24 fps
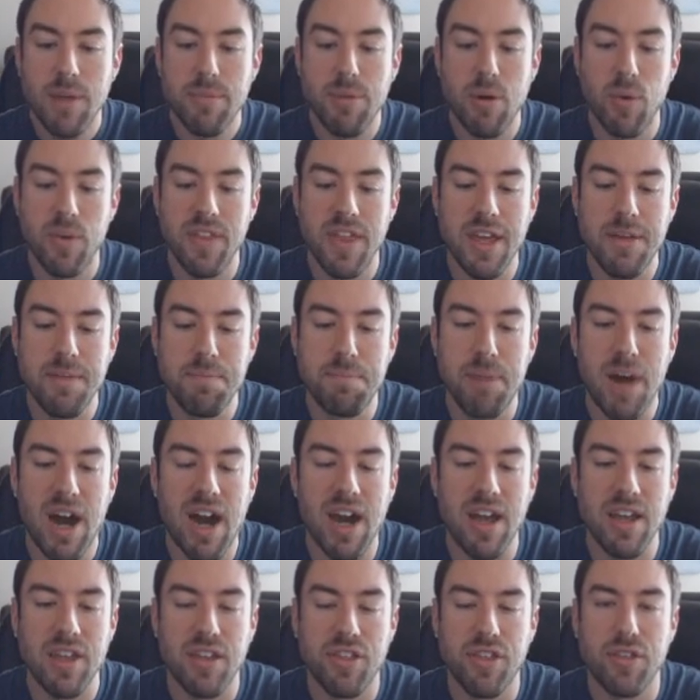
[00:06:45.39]
But when they
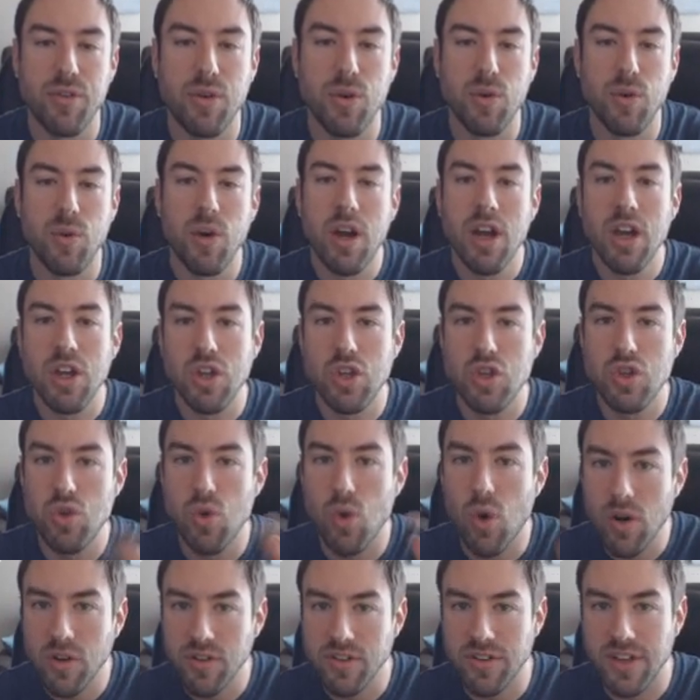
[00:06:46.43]
buy through
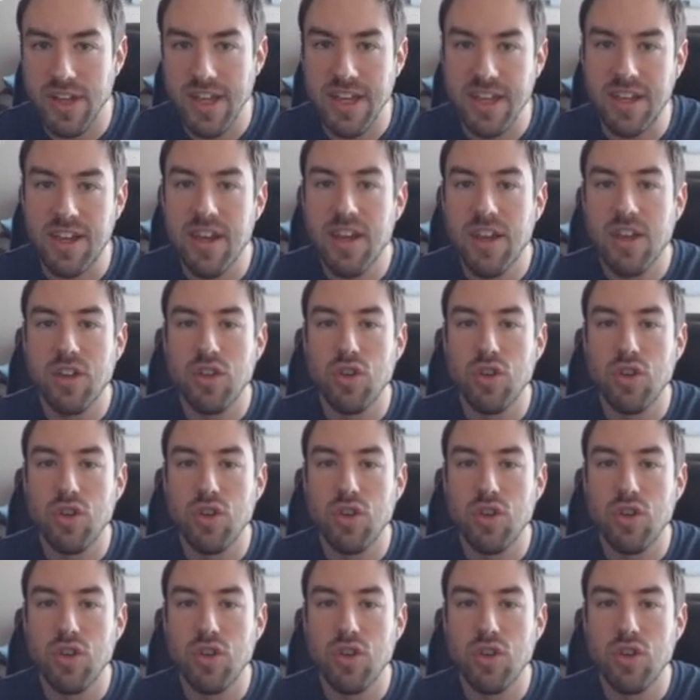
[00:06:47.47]
your link,